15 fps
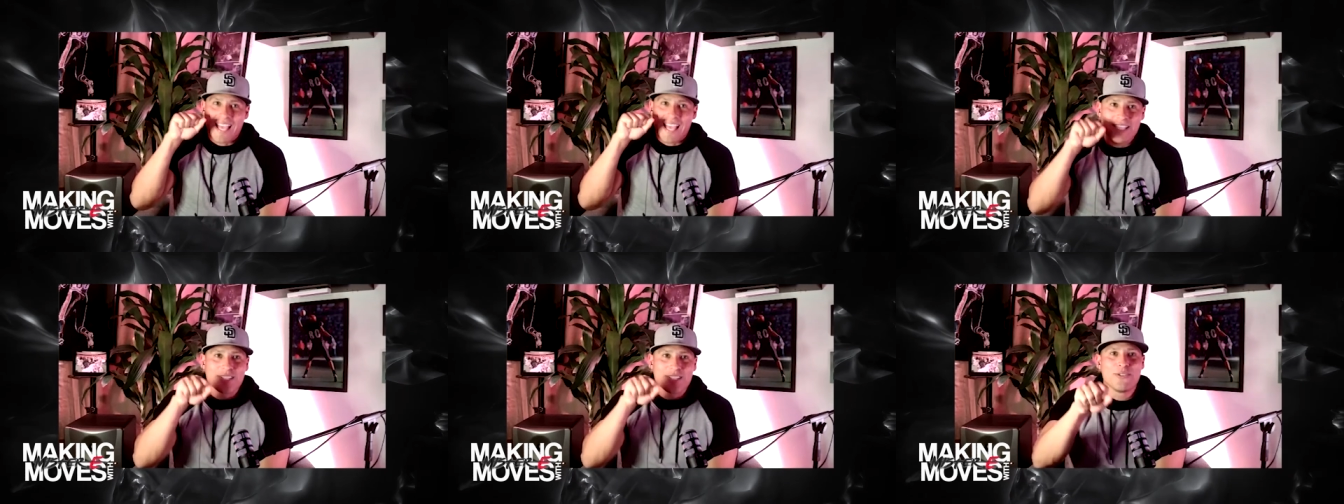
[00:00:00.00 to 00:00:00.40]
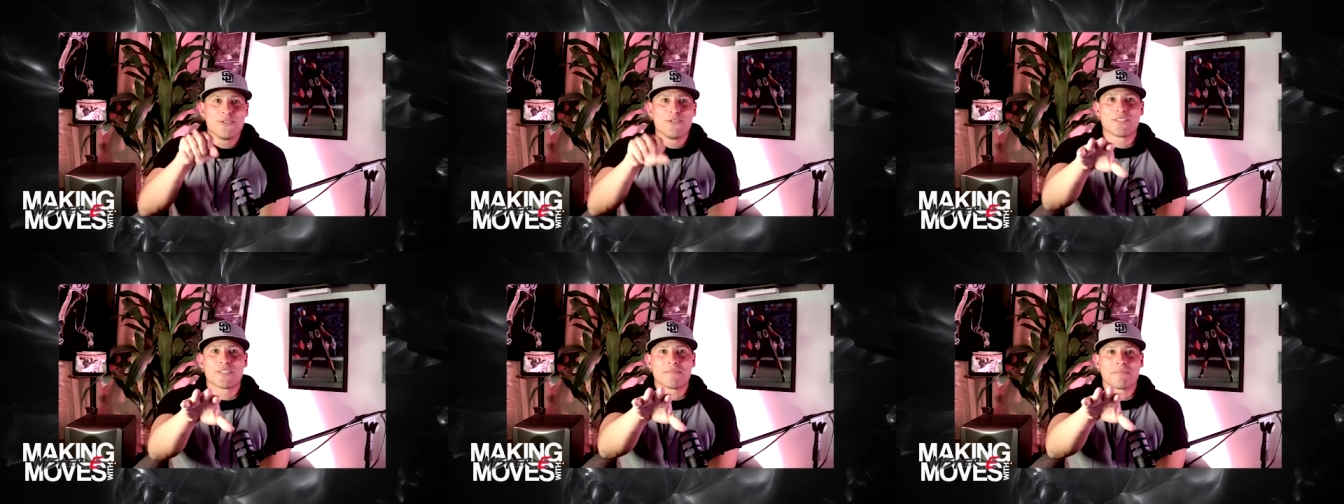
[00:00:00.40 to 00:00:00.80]
and
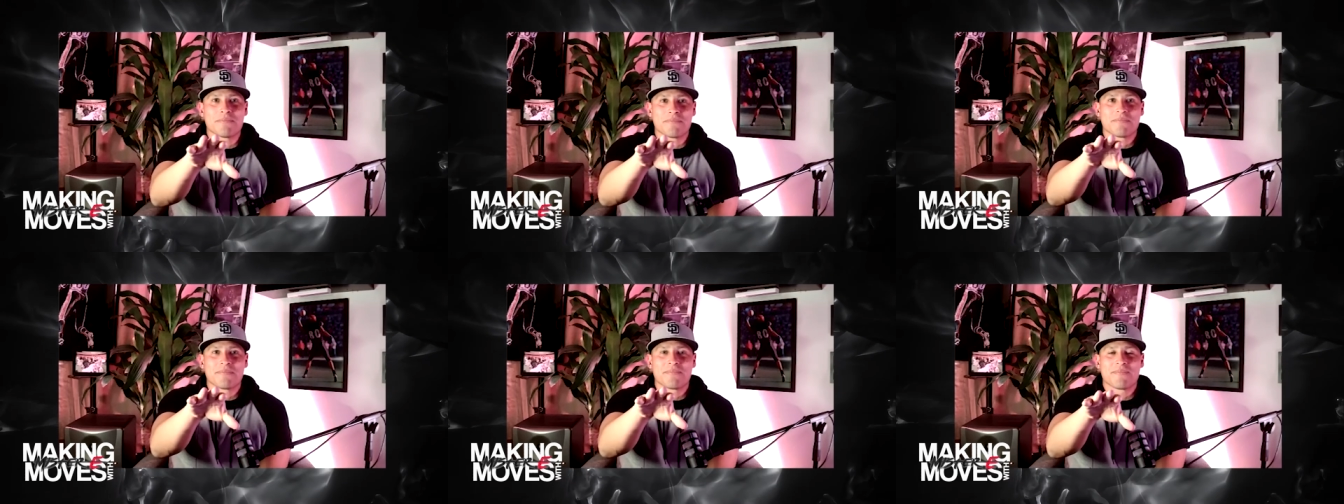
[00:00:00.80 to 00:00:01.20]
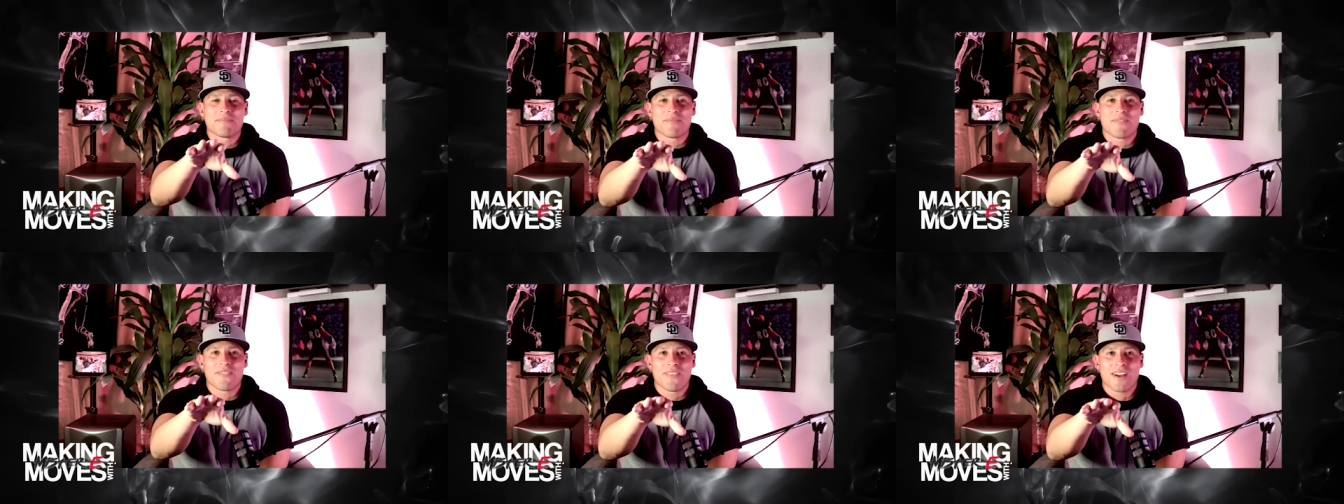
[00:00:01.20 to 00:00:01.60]
use them
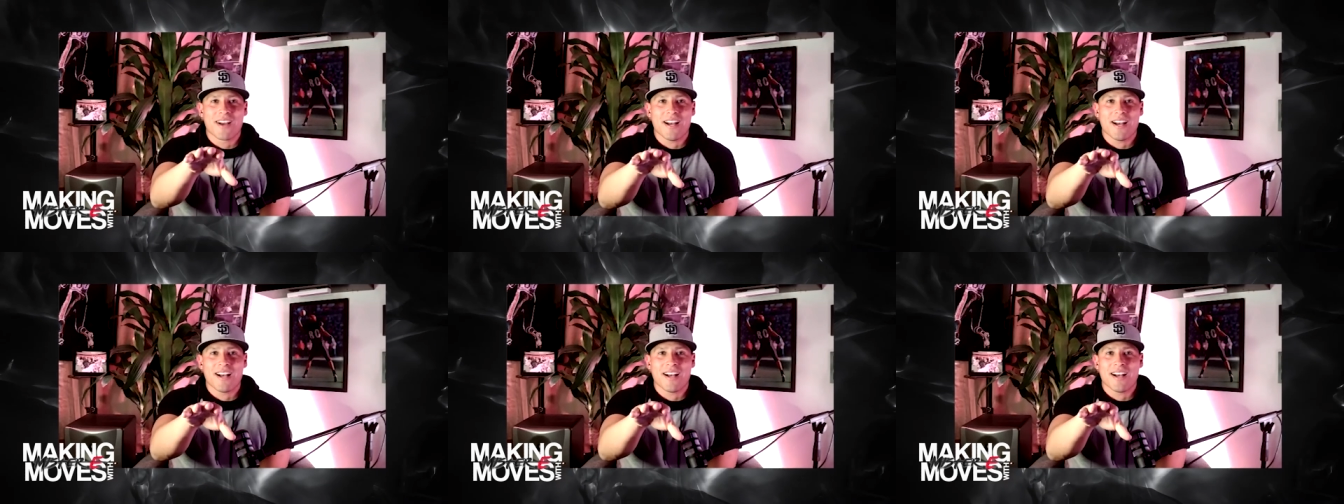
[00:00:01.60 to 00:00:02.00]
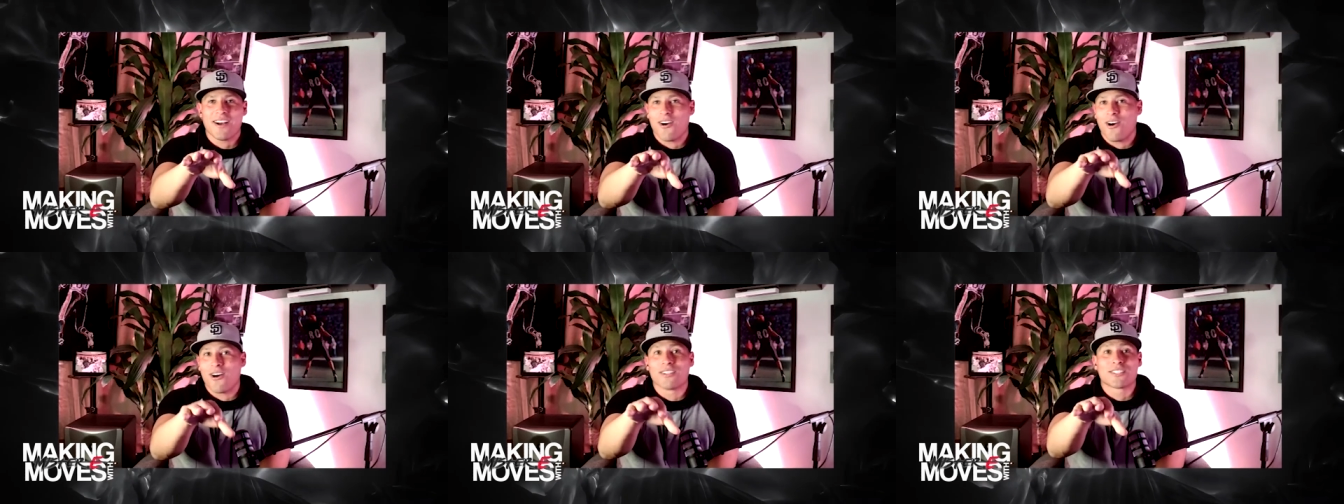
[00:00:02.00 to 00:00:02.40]
uh,
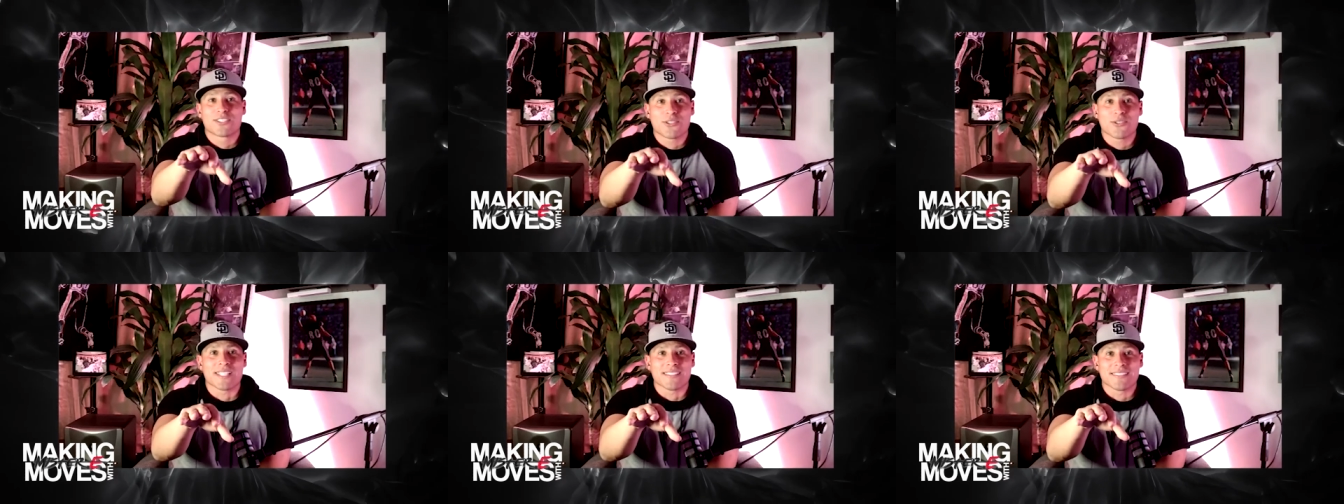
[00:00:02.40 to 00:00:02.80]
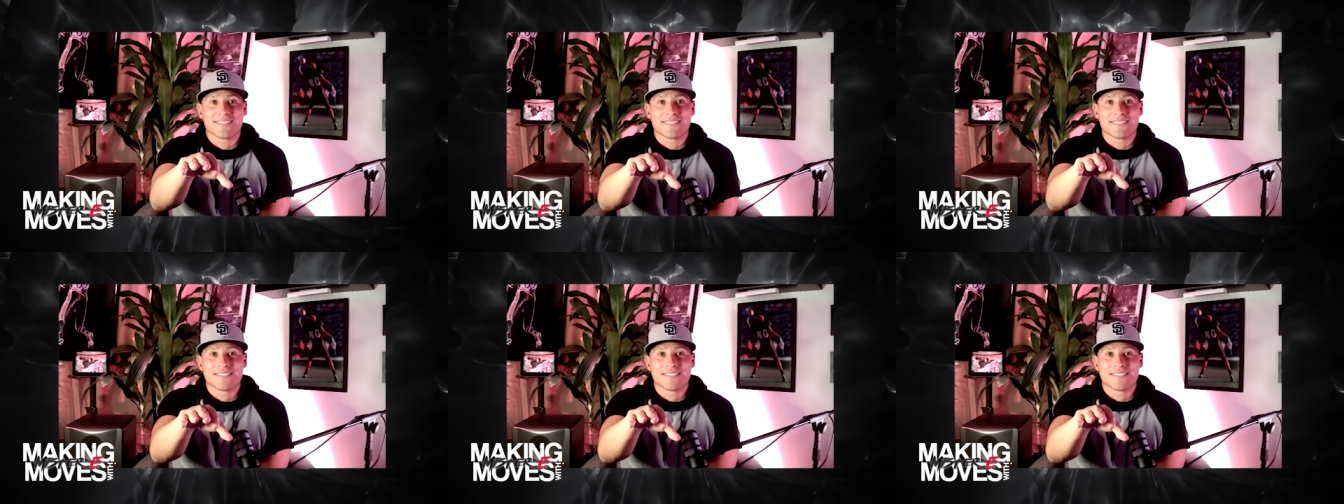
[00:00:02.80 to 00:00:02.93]
on screen